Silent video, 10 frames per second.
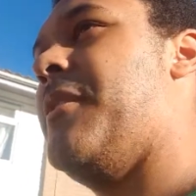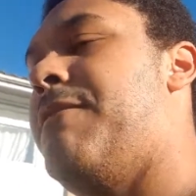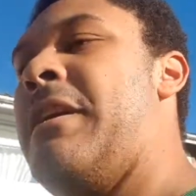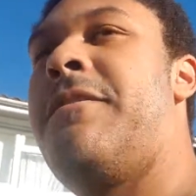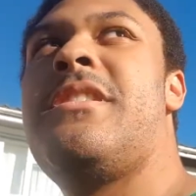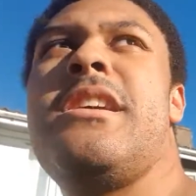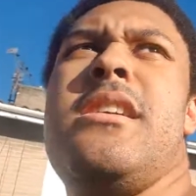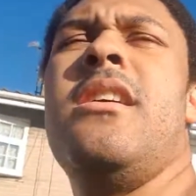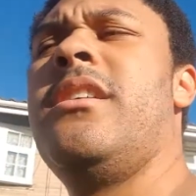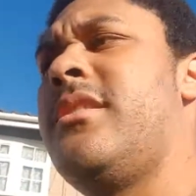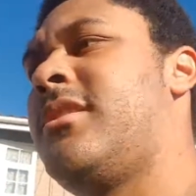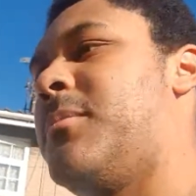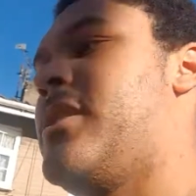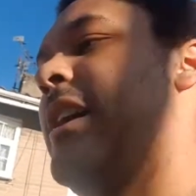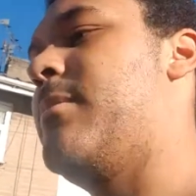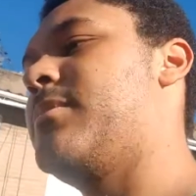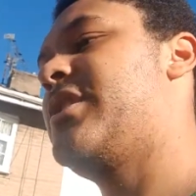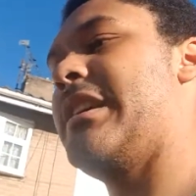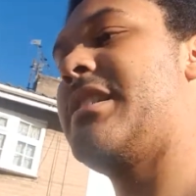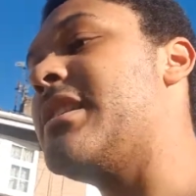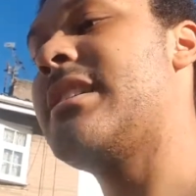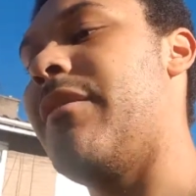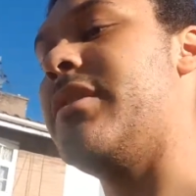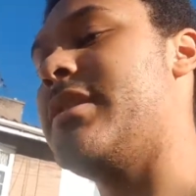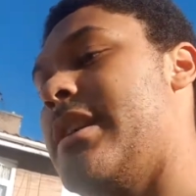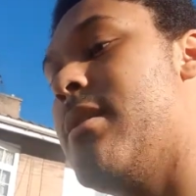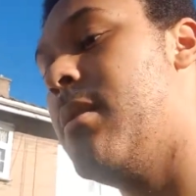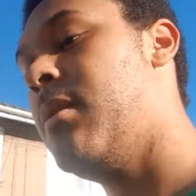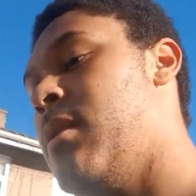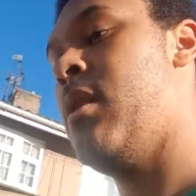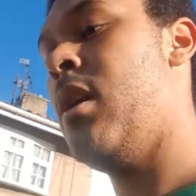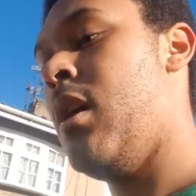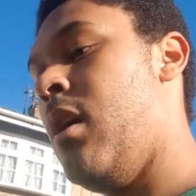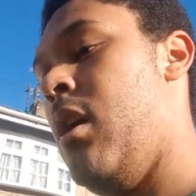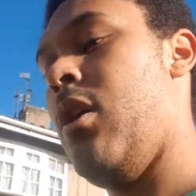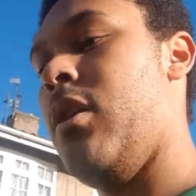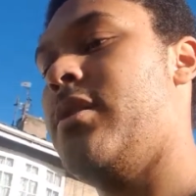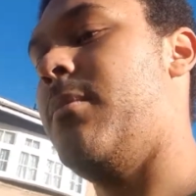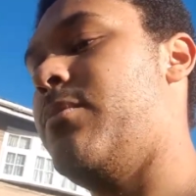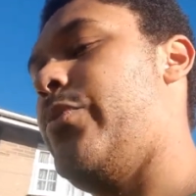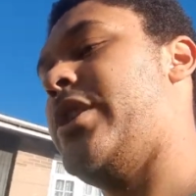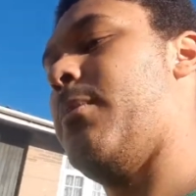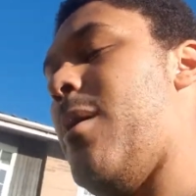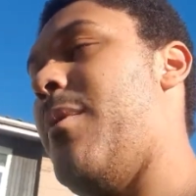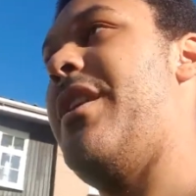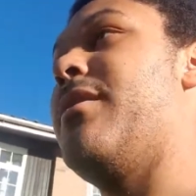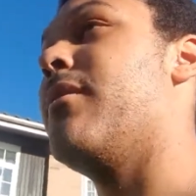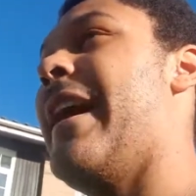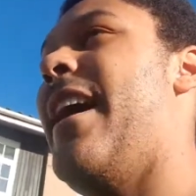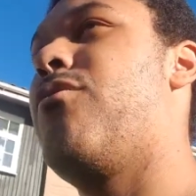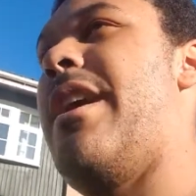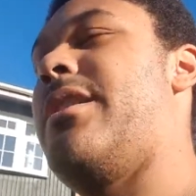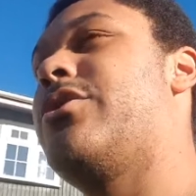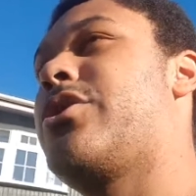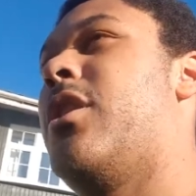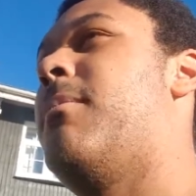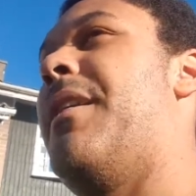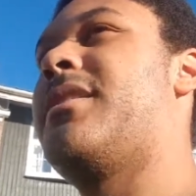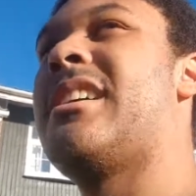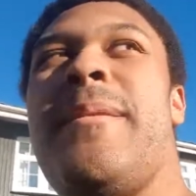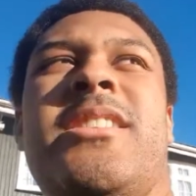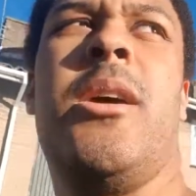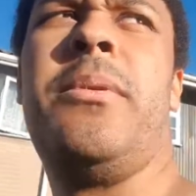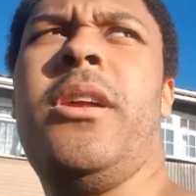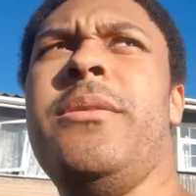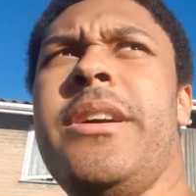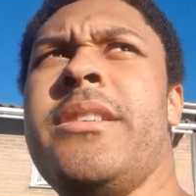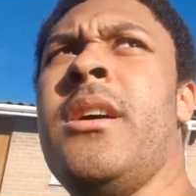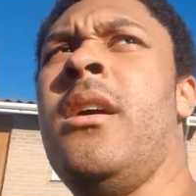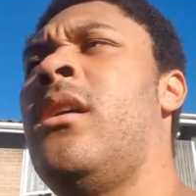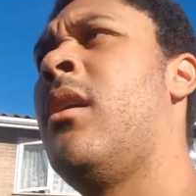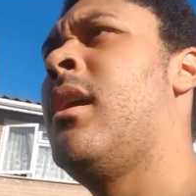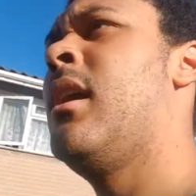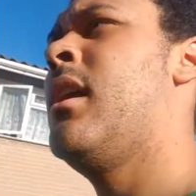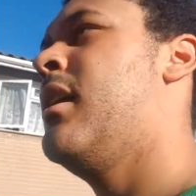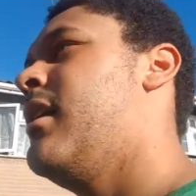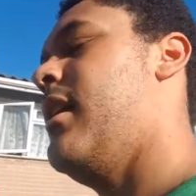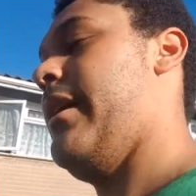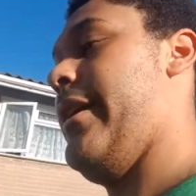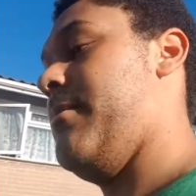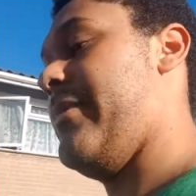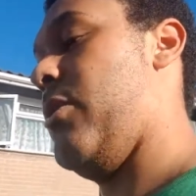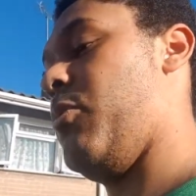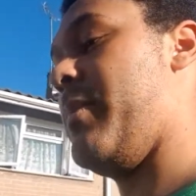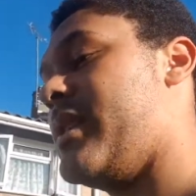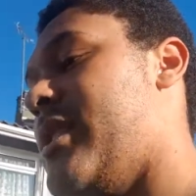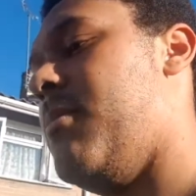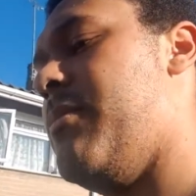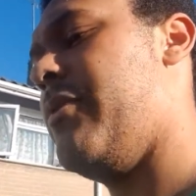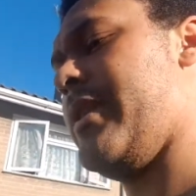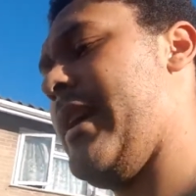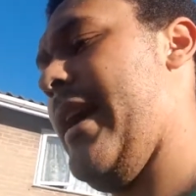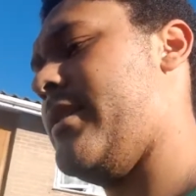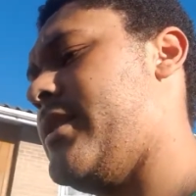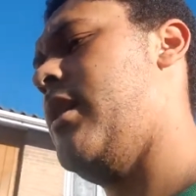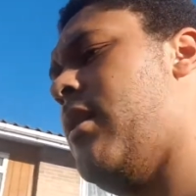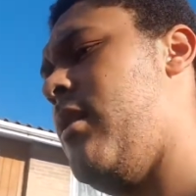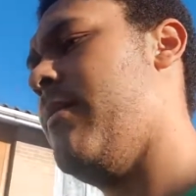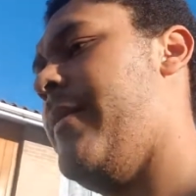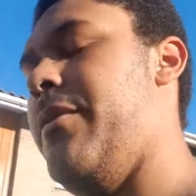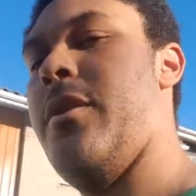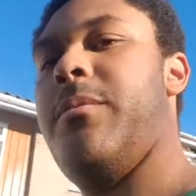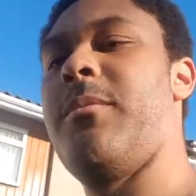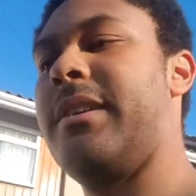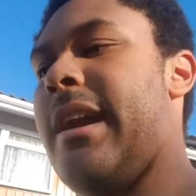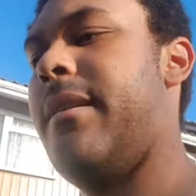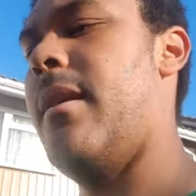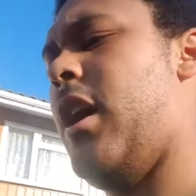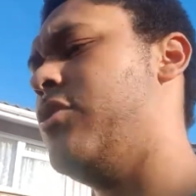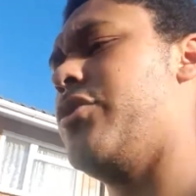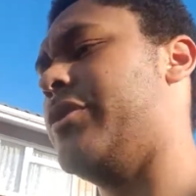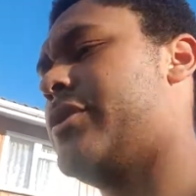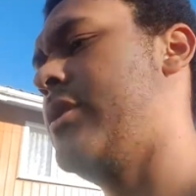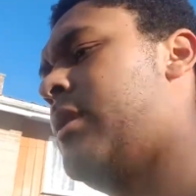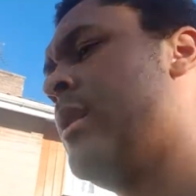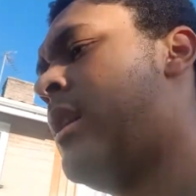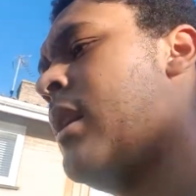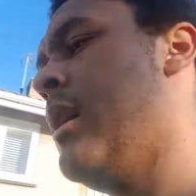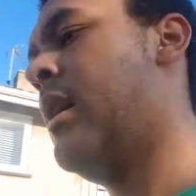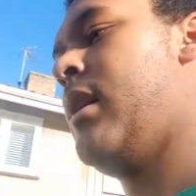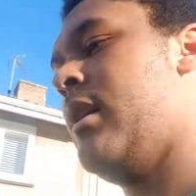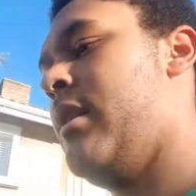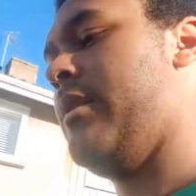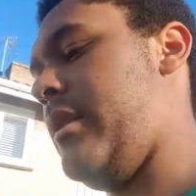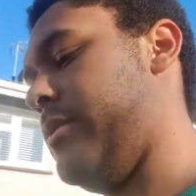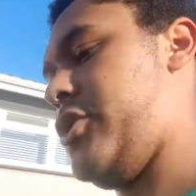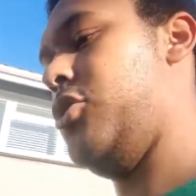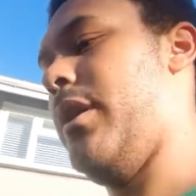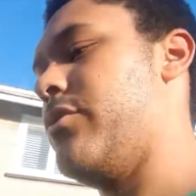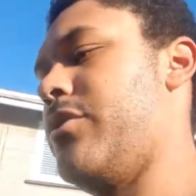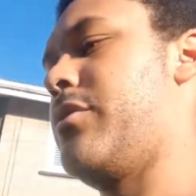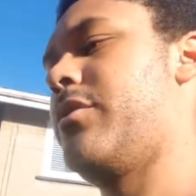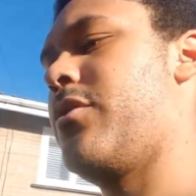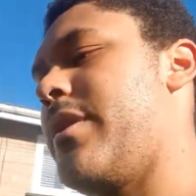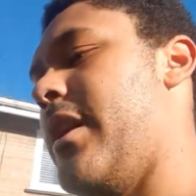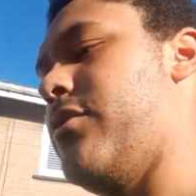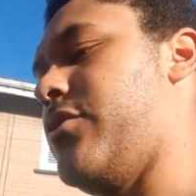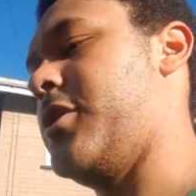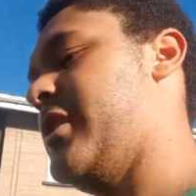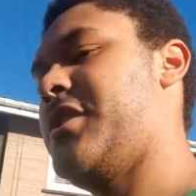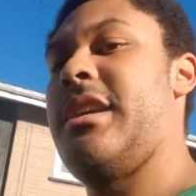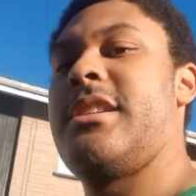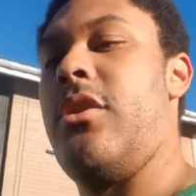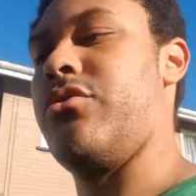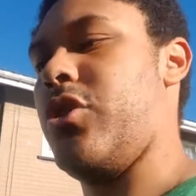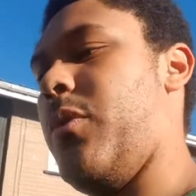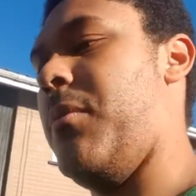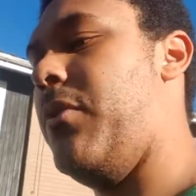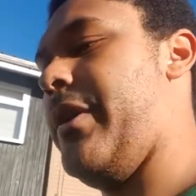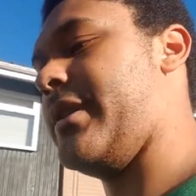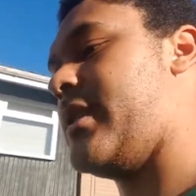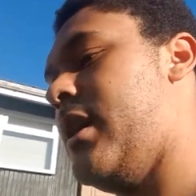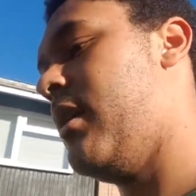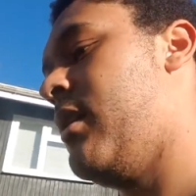to 50, sometimes 60, 70, somewhere within that range by the time it's uploaded, there will be some that get hundreds. You know, 200, 300, 600 at one point.